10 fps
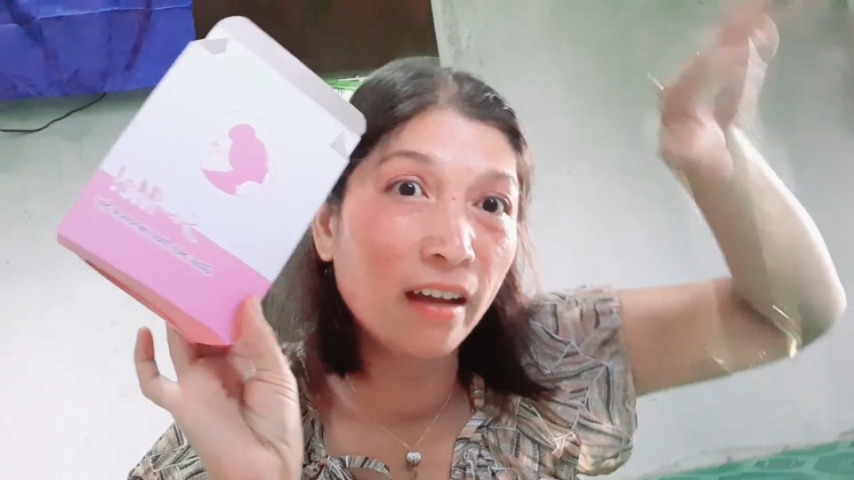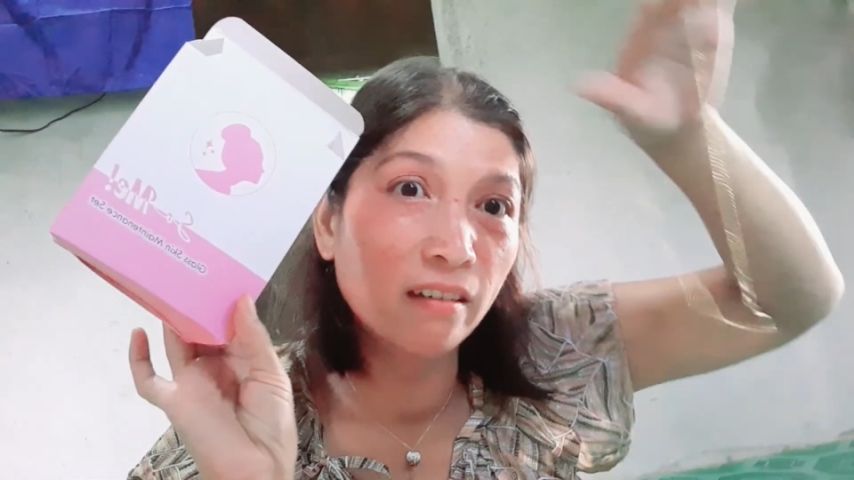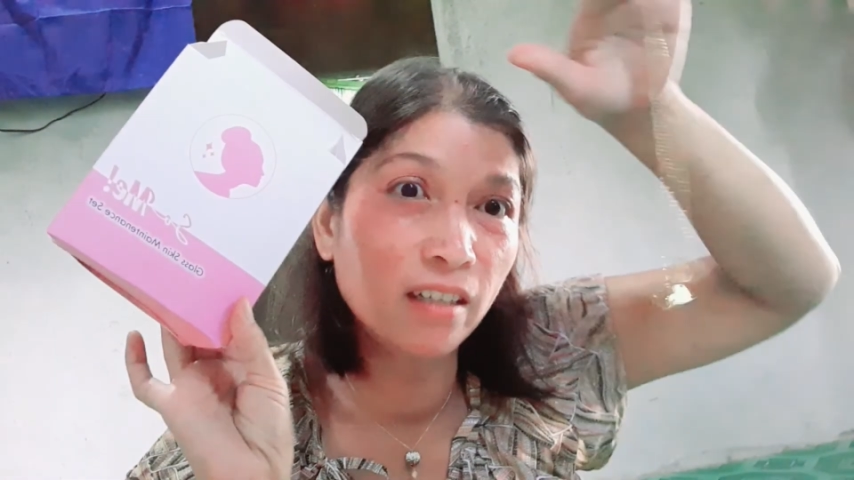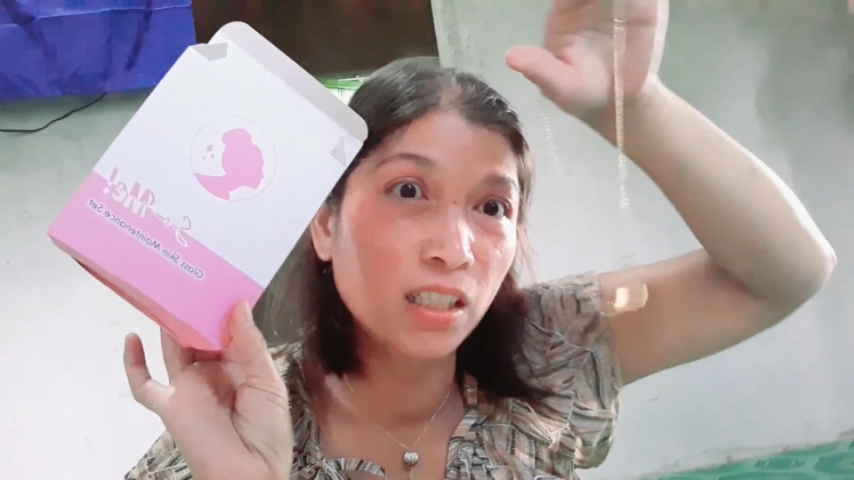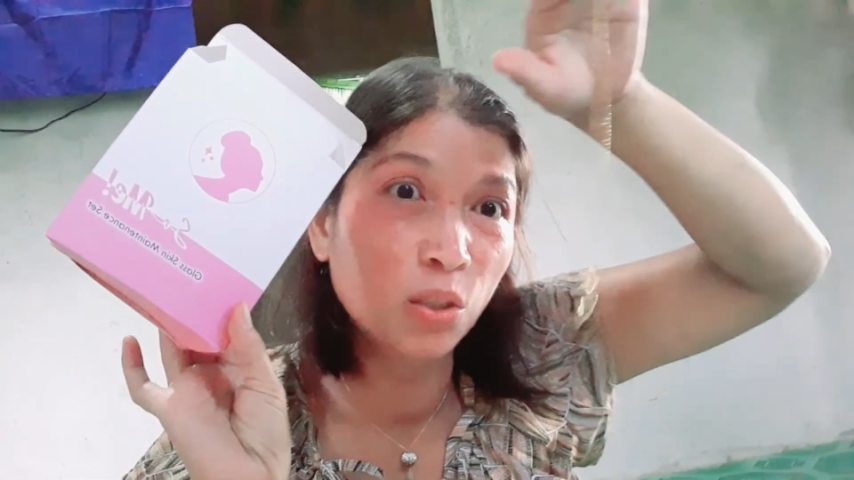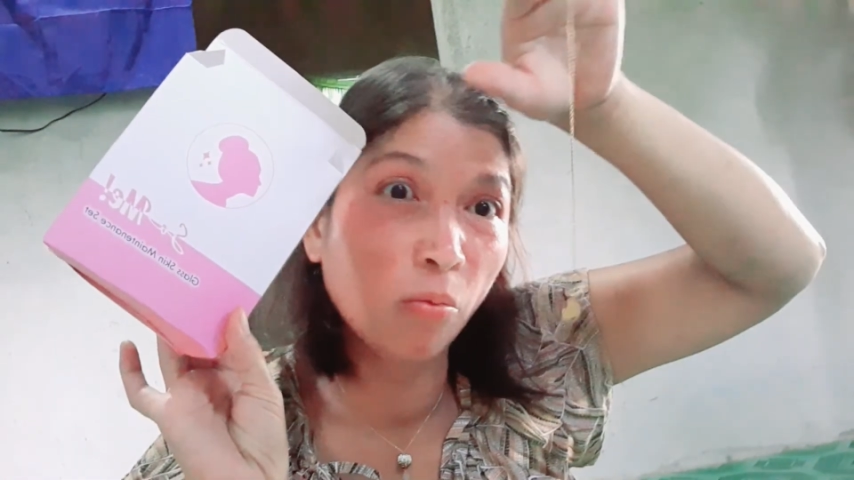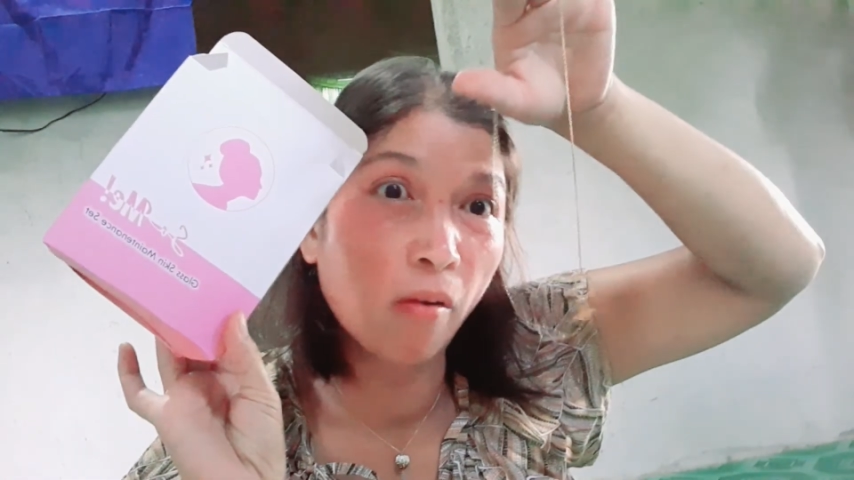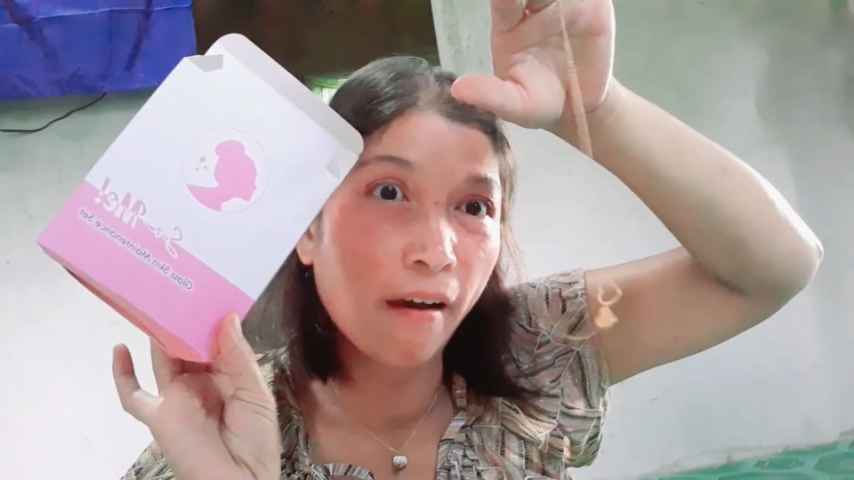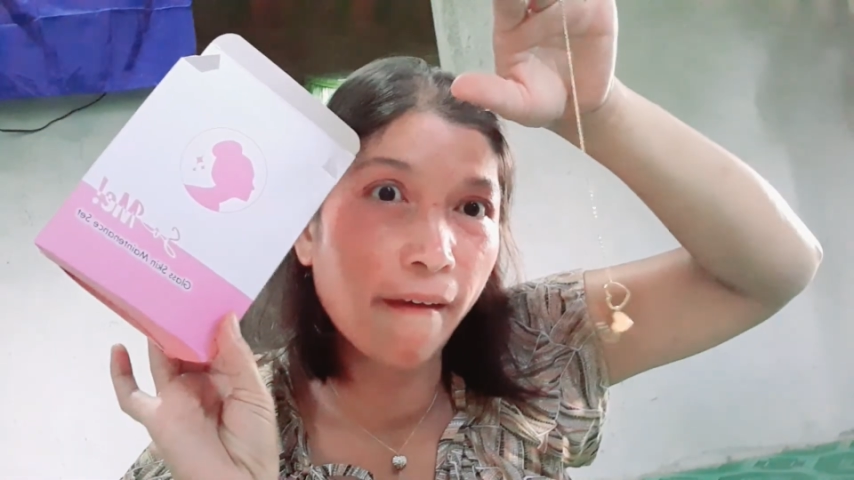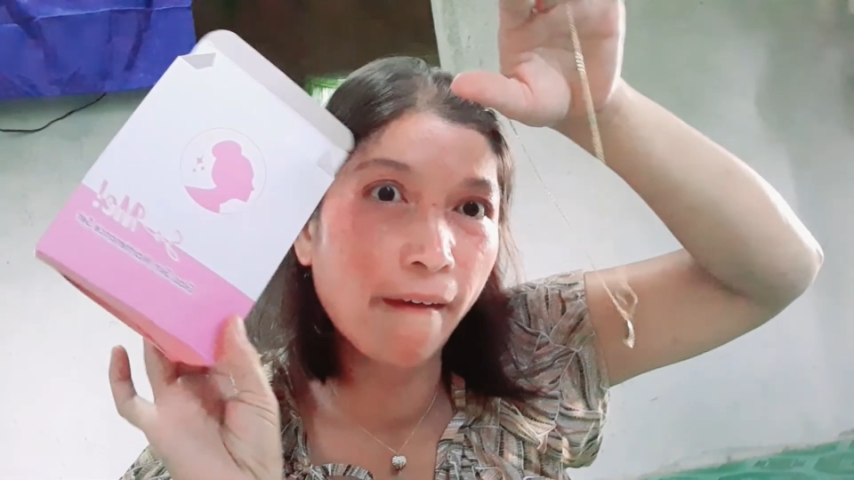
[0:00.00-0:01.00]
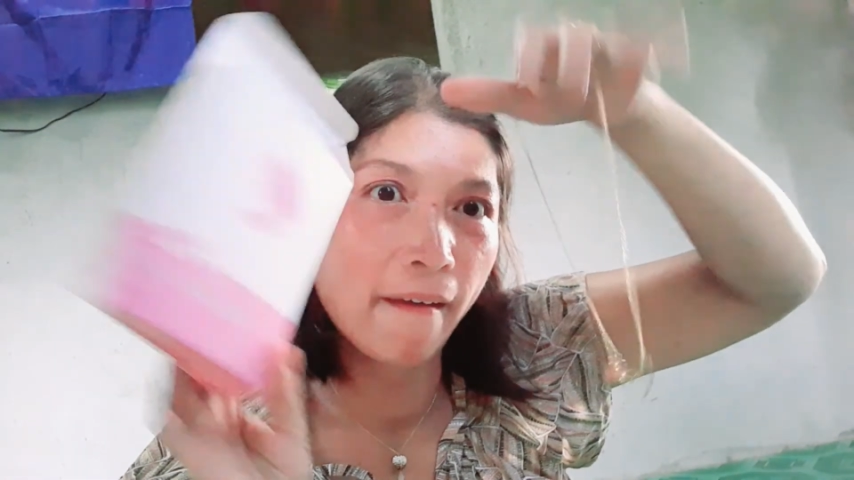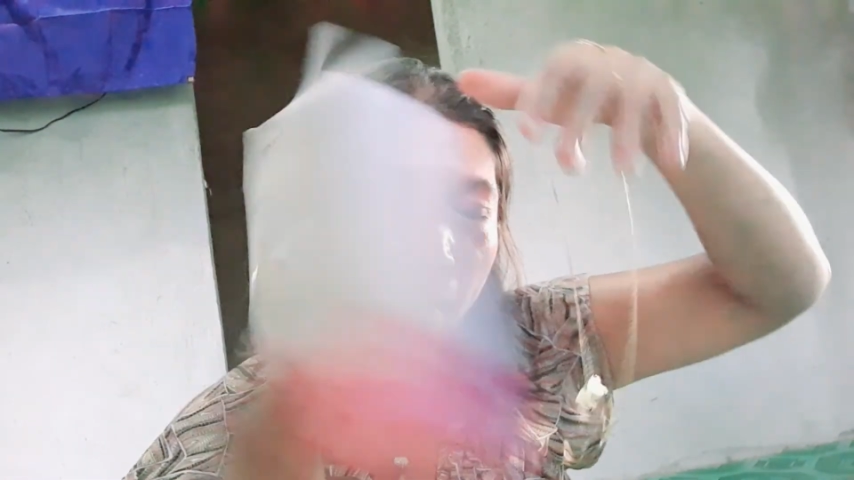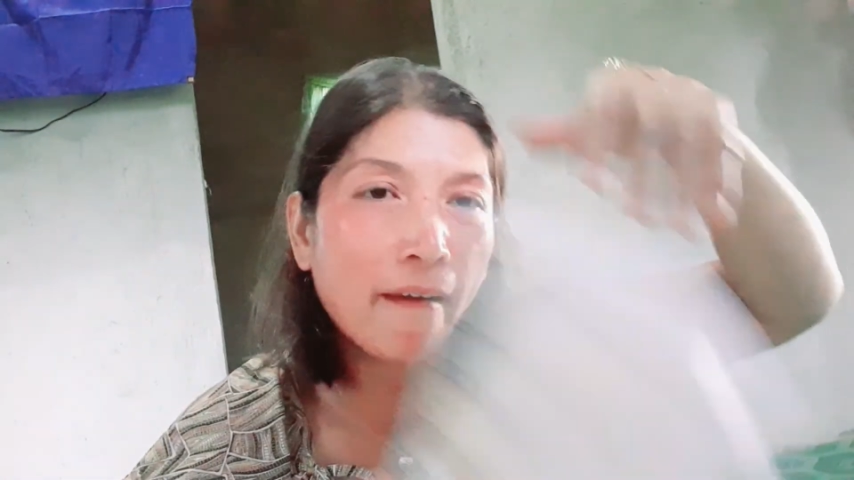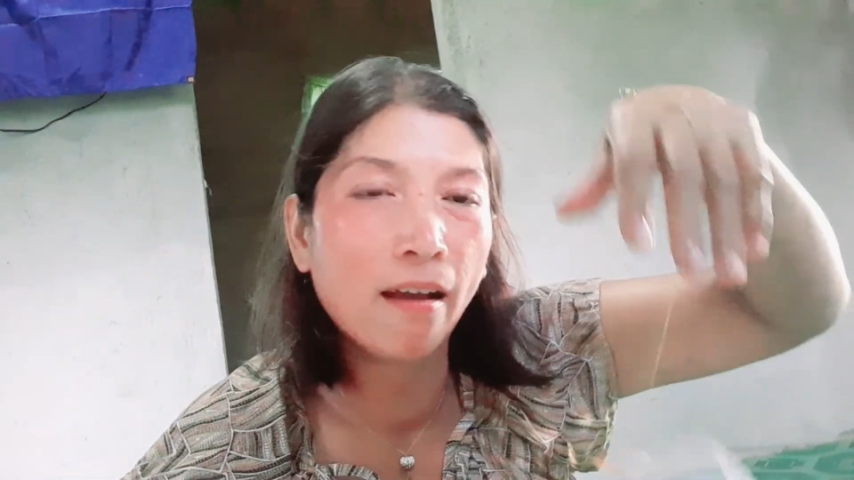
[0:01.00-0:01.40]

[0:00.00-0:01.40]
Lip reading: and this one.